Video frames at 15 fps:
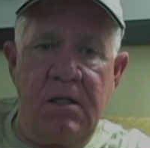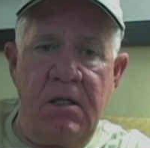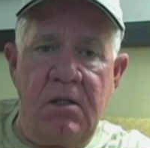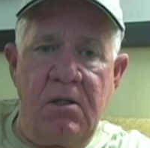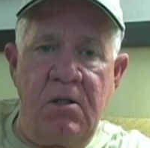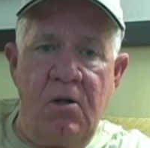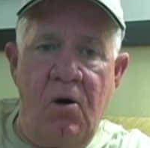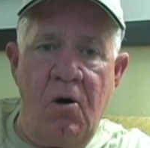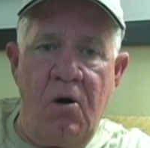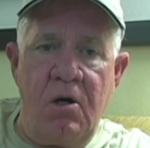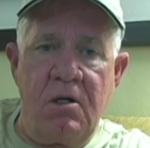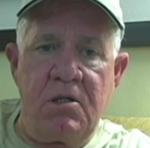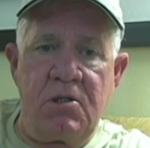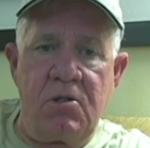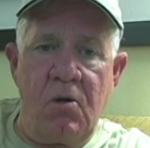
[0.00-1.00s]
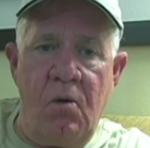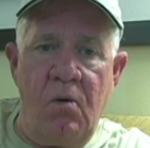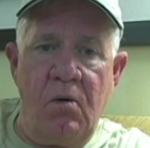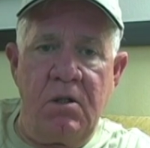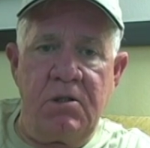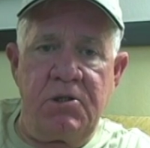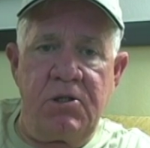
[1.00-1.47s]
The hardest
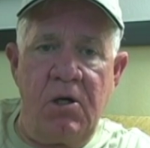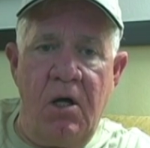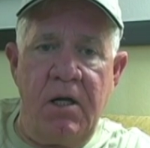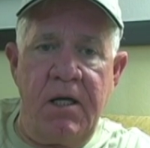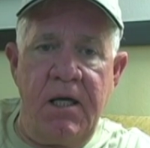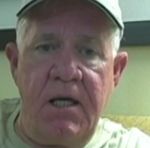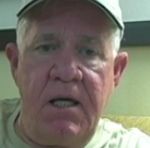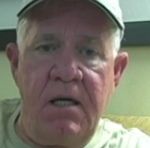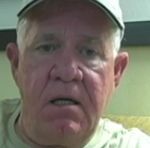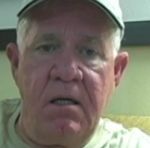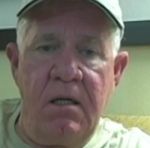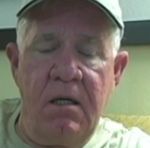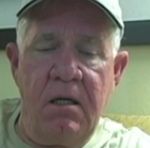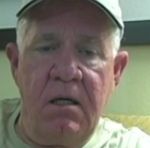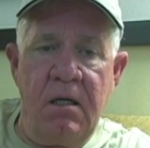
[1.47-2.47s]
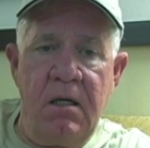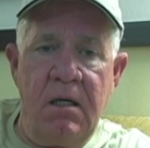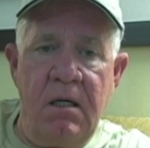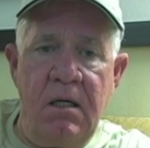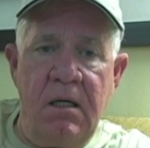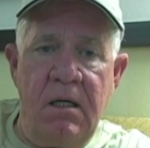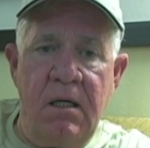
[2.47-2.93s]
hole at Shawnee
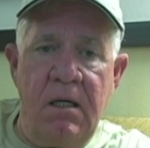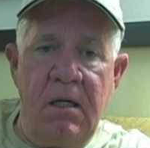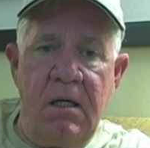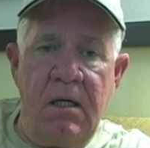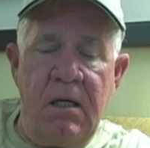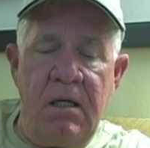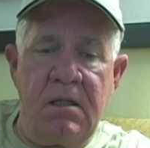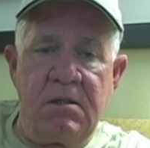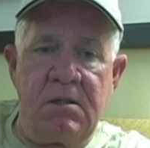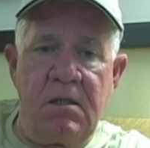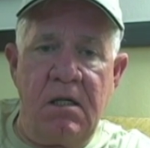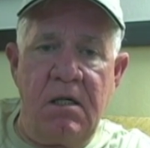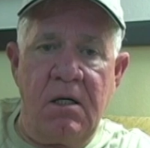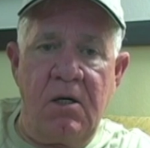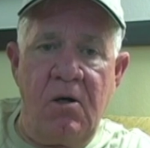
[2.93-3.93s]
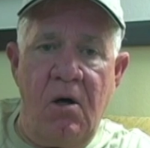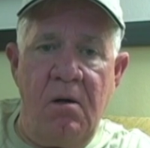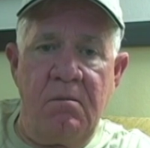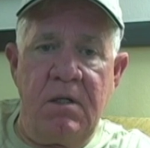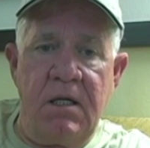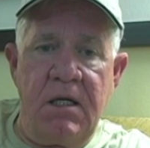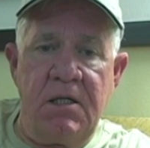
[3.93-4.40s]
is a
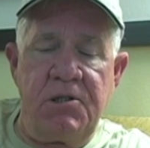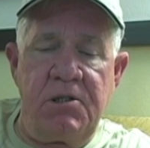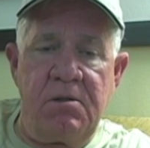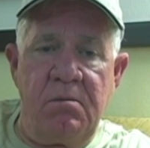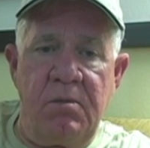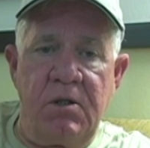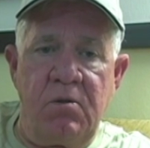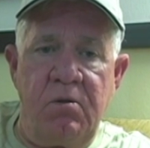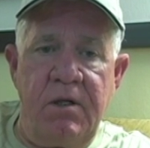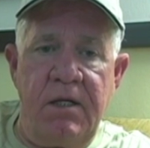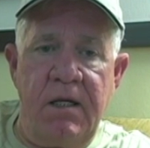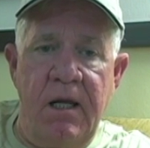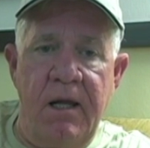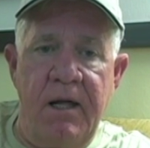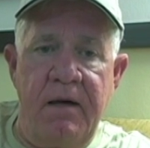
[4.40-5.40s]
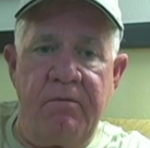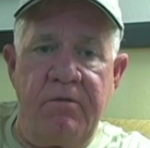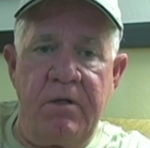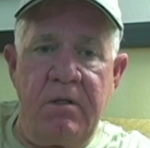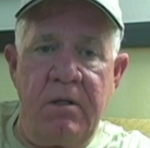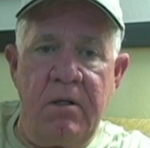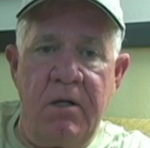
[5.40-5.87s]
combination between 11